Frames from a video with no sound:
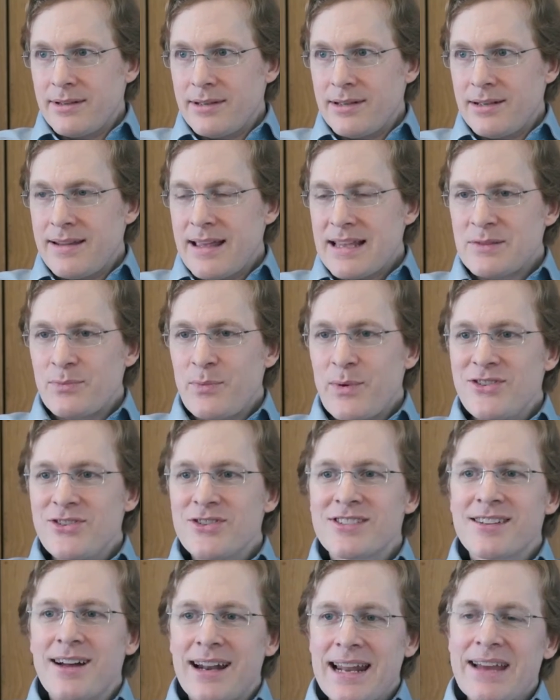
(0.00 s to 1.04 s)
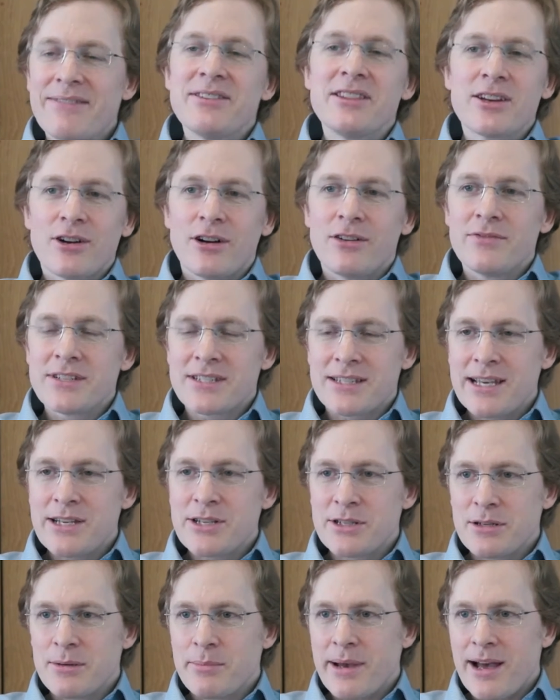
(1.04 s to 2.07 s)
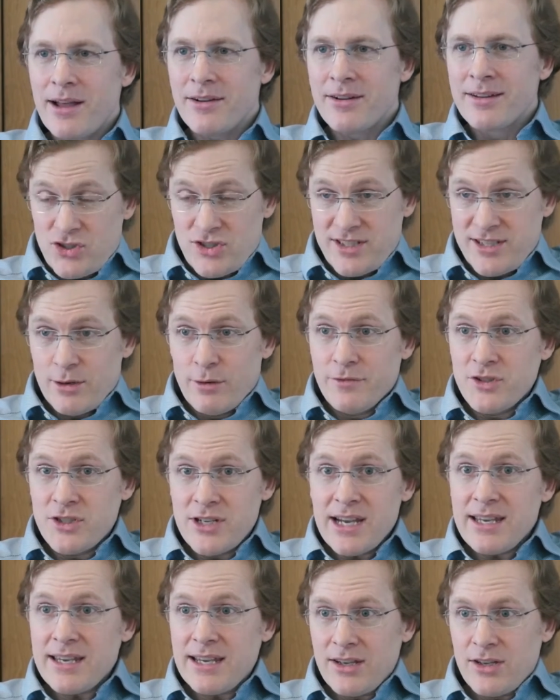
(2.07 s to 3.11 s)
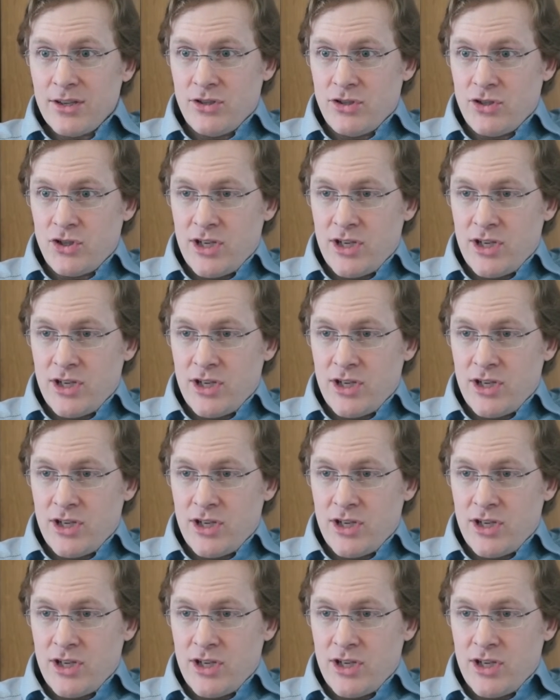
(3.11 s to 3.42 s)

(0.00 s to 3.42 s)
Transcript: And that's when you start having the conversation about self-checking.